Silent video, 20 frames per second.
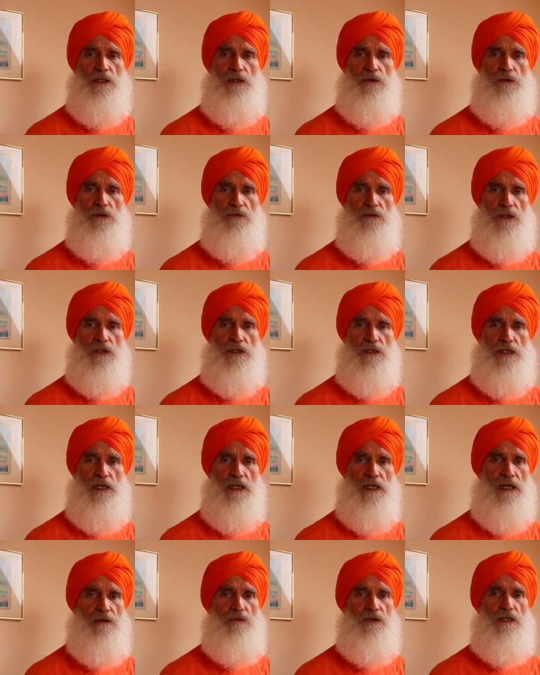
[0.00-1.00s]
the universe
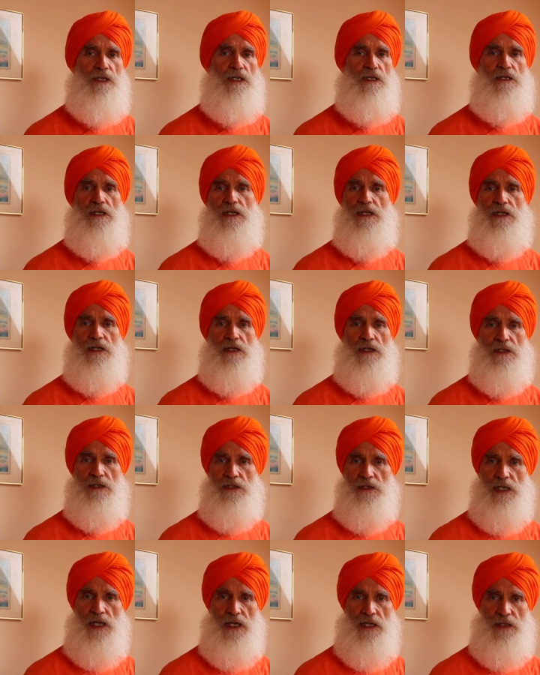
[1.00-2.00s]
and everything that it
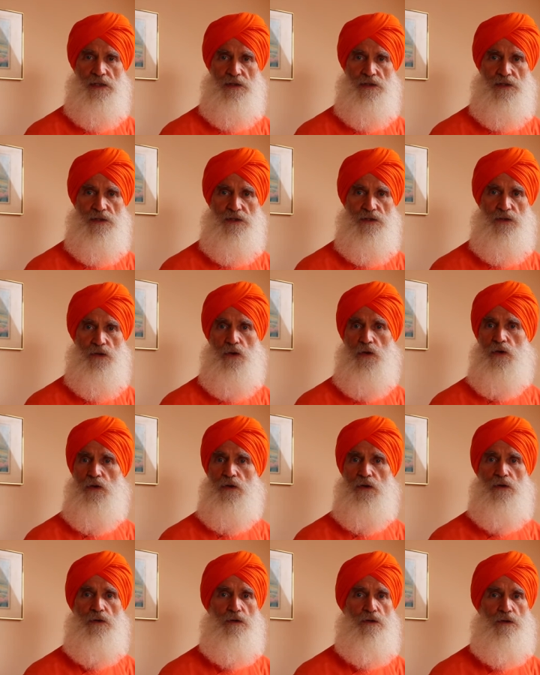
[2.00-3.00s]
contains,
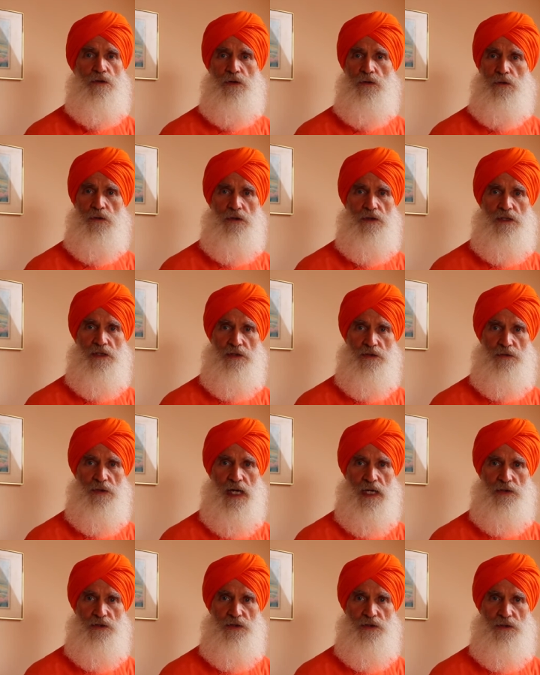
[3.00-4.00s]
all your
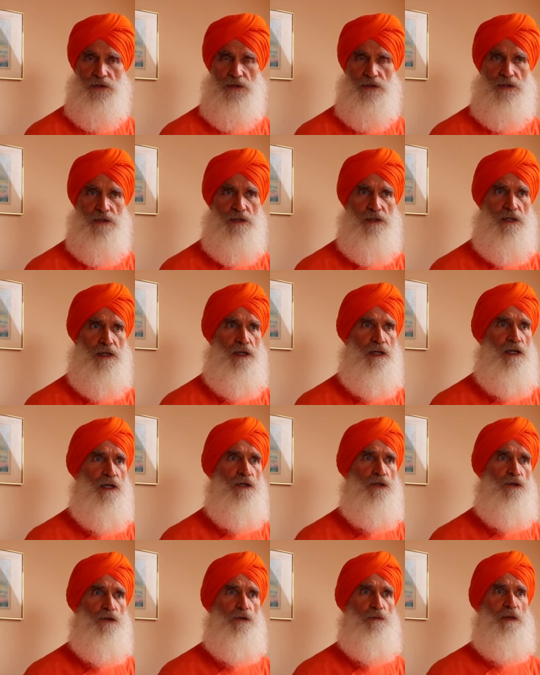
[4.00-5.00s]
distractions,
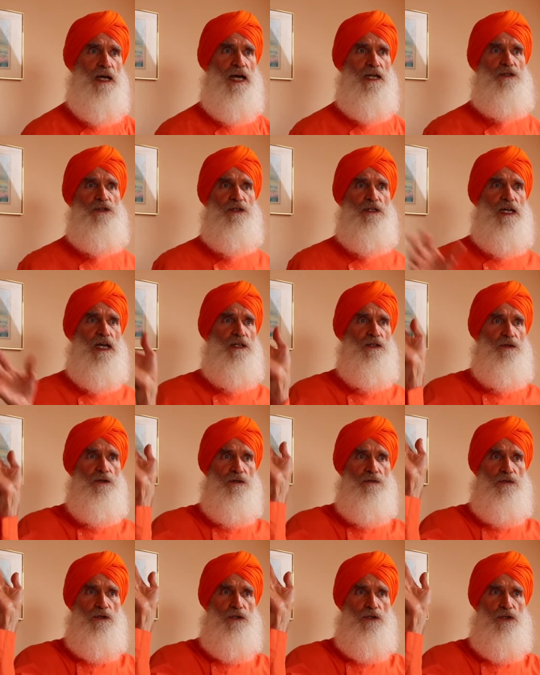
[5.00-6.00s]
to imagine that
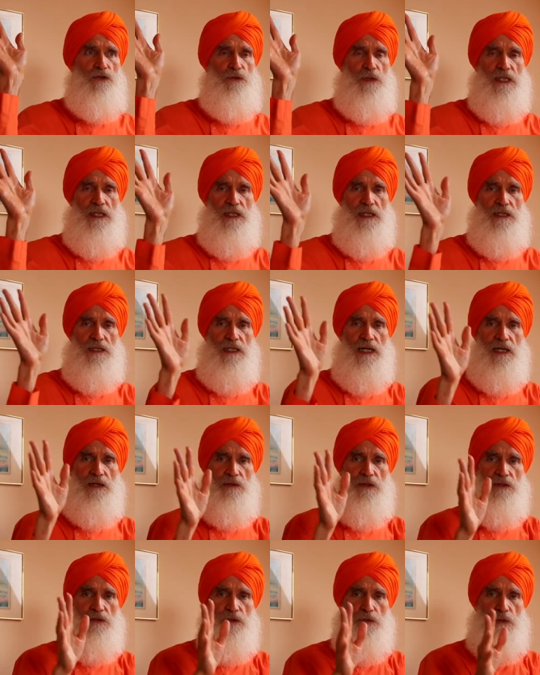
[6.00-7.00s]
universe shrinking
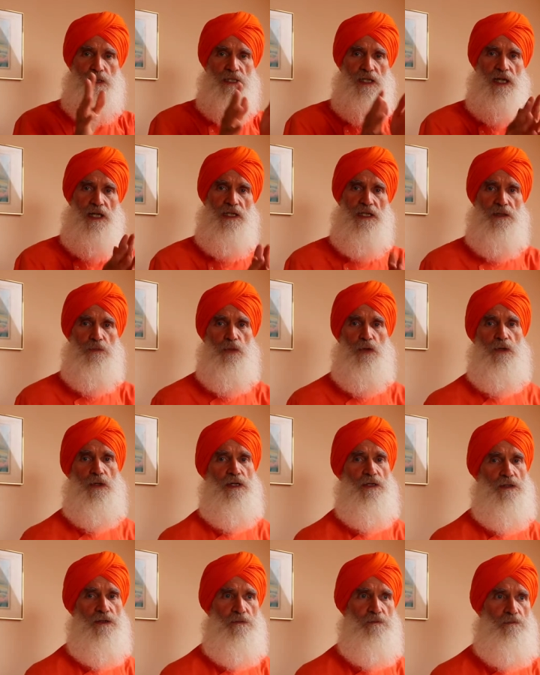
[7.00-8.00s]
down into a tiny
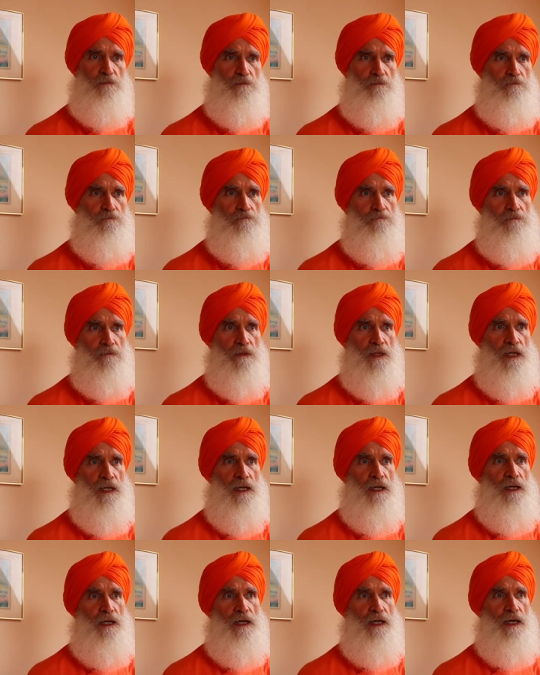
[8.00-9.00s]
point.
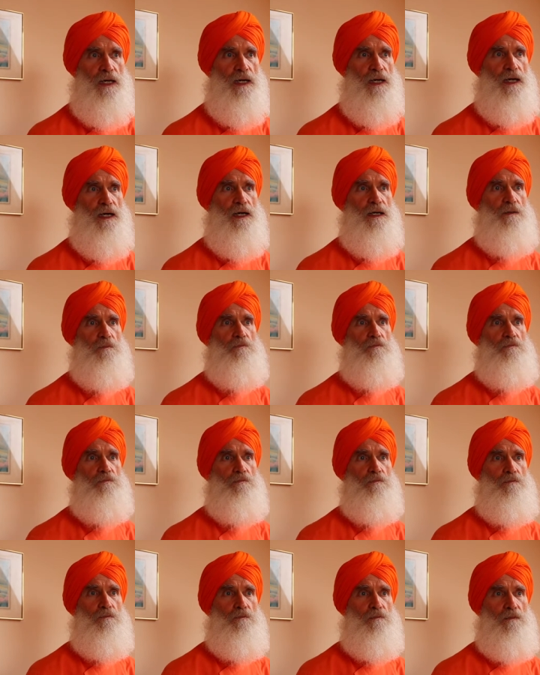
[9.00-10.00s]

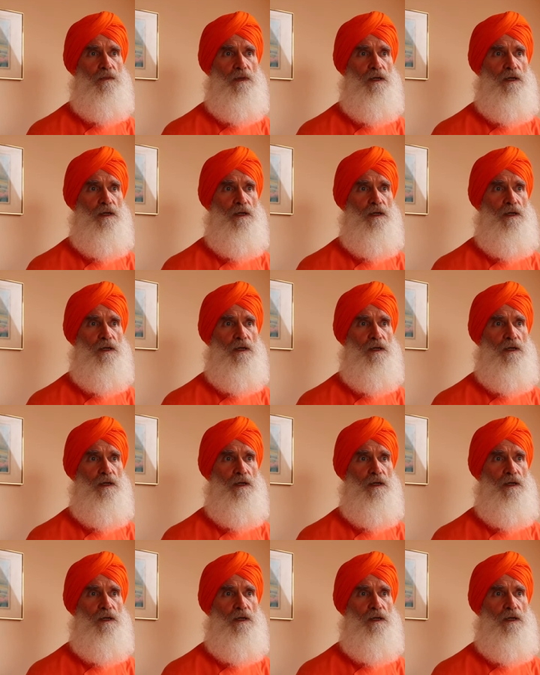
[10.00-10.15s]
Um,